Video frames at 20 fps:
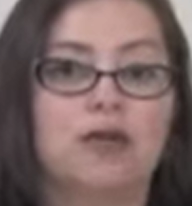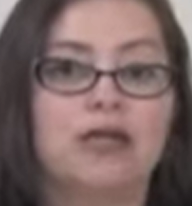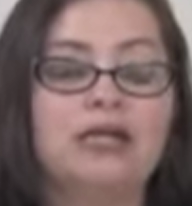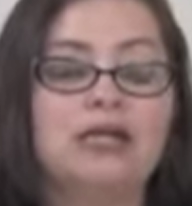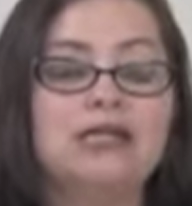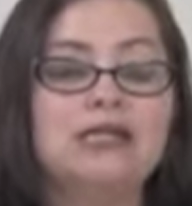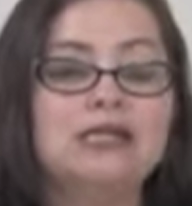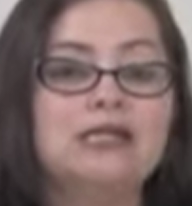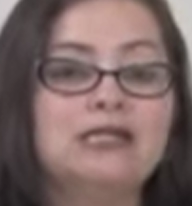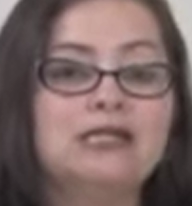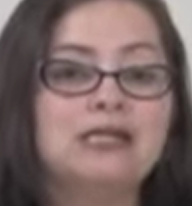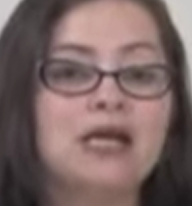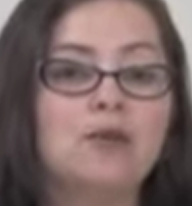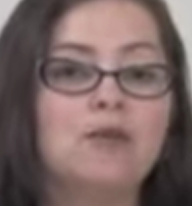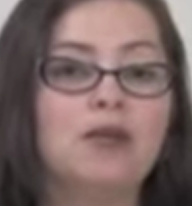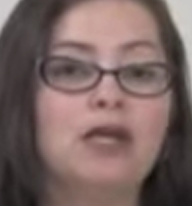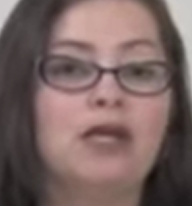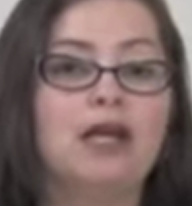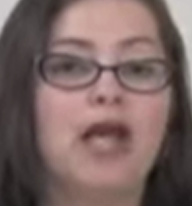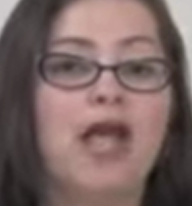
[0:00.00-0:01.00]
But it is
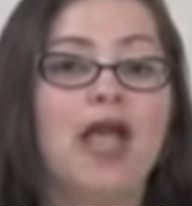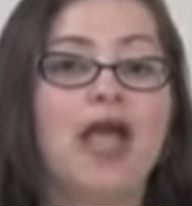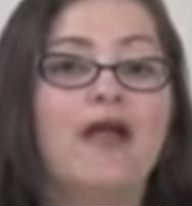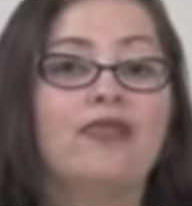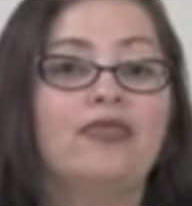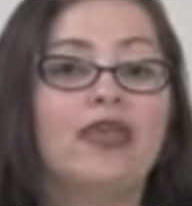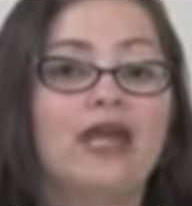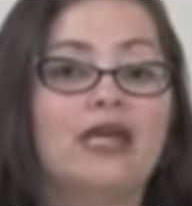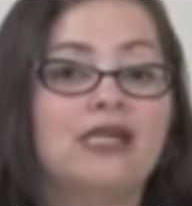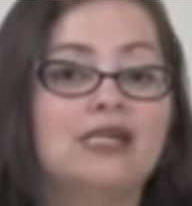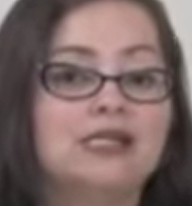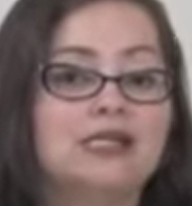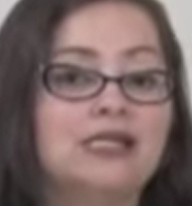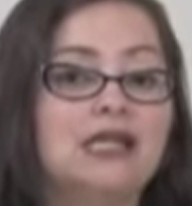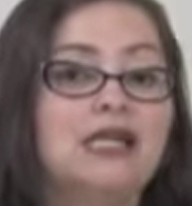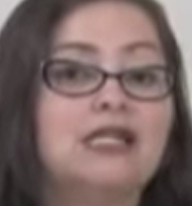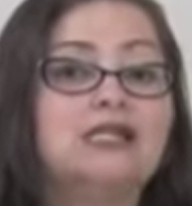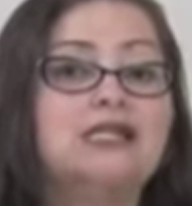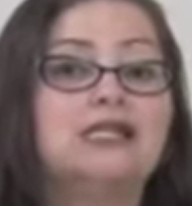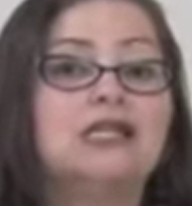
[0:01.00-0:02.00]
something that is
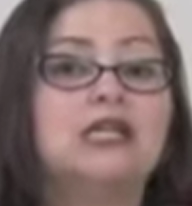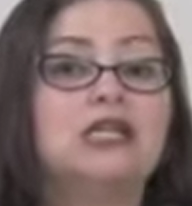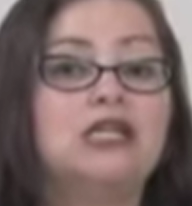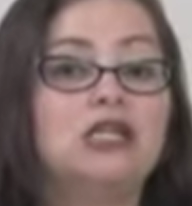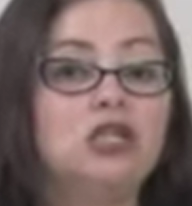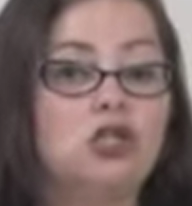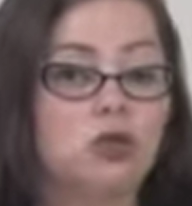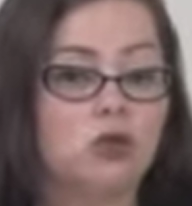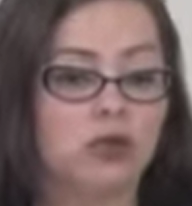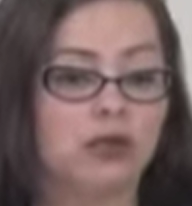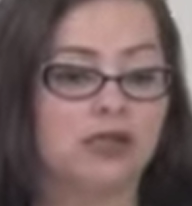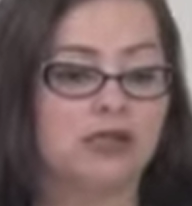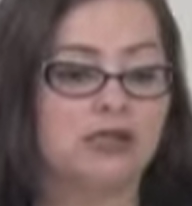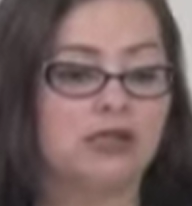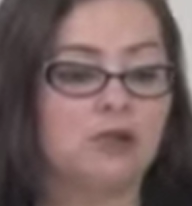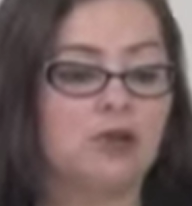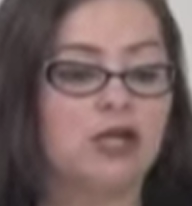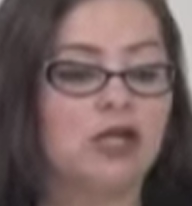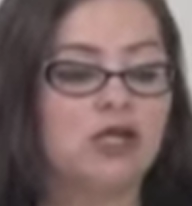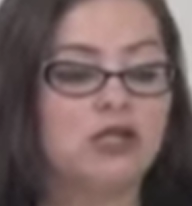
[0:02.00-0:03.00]

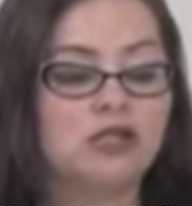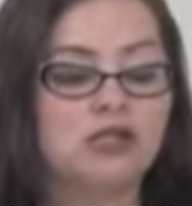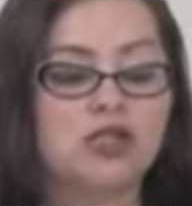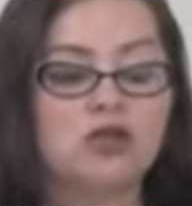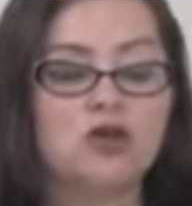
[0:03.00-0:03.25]
continuous, because